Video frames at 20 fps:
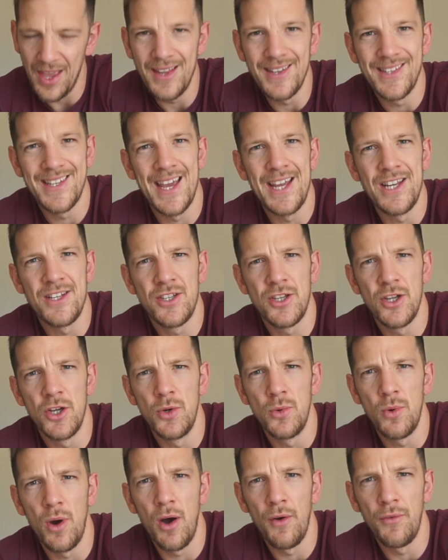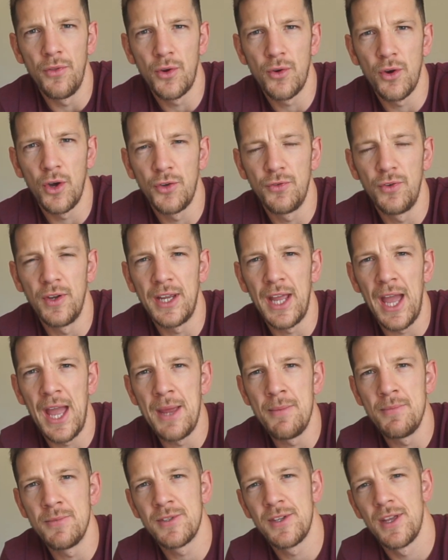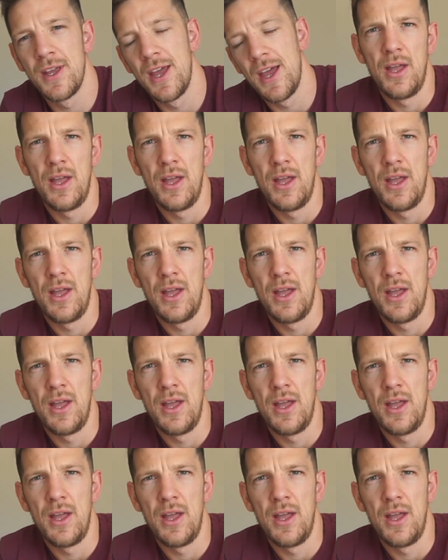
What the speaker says: day 2 of the CrossFit Games,